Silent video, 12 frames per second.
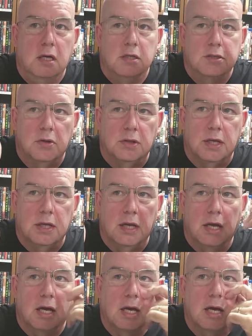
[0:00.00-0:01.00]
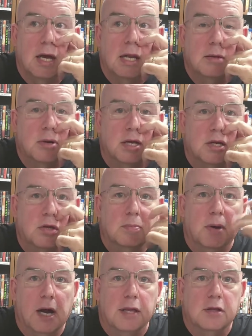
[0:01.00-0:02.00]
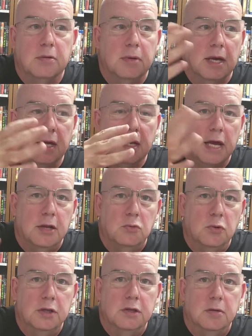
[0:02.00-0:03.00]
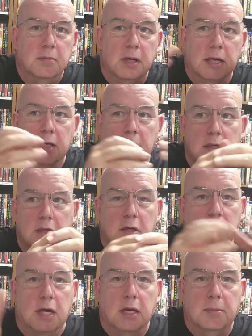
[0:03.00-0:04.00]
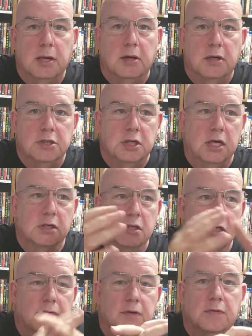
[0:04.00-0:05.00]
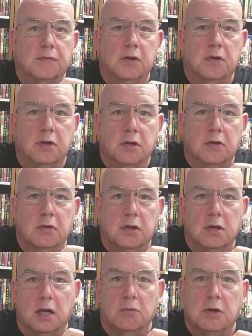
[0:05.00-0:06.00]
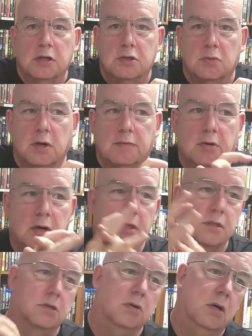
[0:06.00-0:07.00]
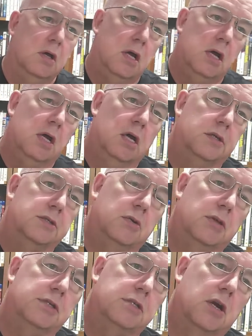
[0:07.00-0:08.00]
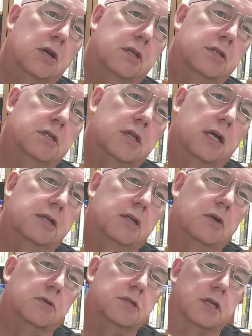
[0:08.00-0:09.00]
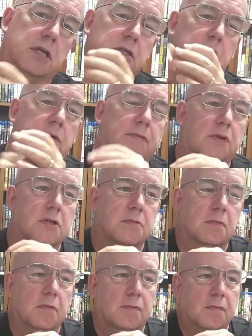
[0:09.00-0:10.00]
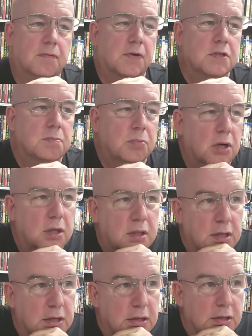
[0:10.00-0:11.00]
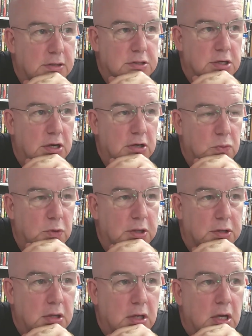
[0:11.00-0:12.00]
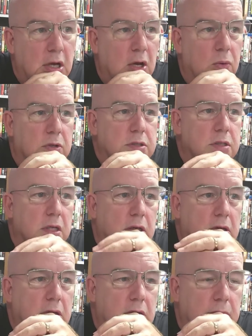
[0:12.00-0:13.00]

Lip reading: so that anybody could buy them and read them, and get a better education, even if you're not rich or whatever, right? So they started this in 1906, and the first book they started with was the